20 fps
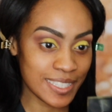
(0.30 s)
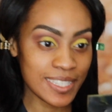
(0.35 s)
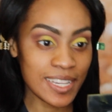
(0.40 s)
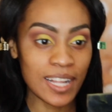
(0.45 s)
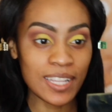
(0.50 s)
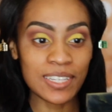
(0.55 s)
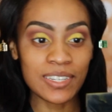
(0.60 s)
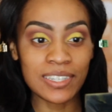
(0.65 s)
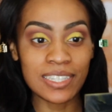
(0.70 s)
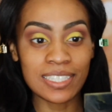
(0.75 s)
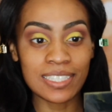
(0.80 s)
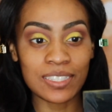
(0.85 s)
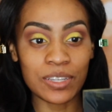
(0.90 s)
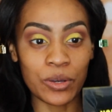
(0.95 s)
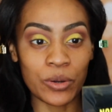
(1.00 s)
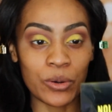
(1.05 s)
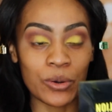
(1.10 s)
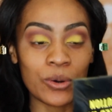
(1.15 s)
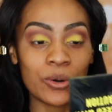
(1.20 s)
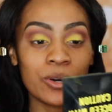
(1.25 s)
yellow is
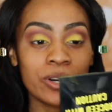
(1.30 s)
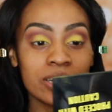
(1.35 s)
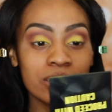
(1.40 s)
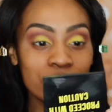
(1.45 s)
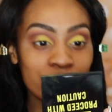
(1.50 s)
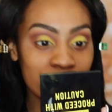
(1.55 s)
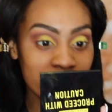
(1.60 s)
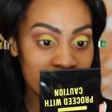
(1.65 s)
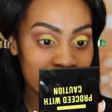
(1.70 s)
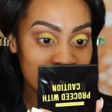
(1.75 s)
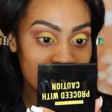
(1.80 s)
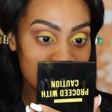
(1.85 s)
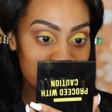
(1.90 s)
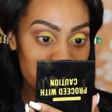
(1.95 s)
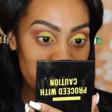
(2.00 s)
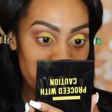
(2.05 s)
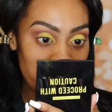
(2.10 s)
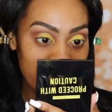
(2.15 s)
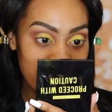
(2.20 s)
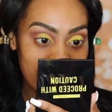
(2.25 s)
gorgeous.
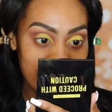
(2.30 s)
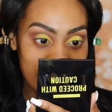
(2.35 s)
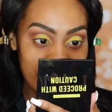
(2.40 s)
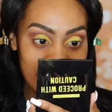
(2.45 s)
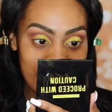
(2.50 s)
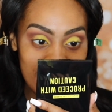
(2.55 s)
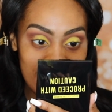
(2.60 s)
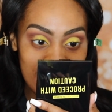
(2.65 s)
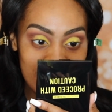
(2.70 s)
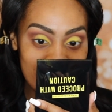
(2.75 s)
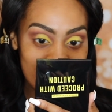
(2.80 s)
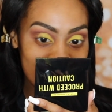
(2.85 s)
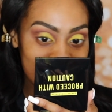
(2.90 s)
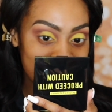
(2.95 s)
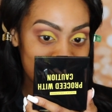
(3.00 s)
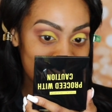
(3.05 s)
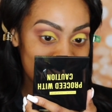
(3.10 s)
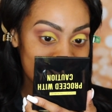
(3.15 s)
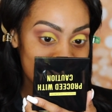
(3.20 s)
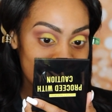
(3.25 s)
Oh my
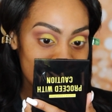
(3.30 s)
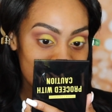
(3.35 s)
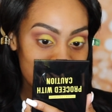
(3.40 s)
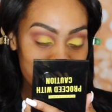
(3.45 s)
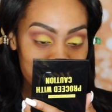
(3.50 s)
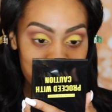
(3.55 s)
gosh.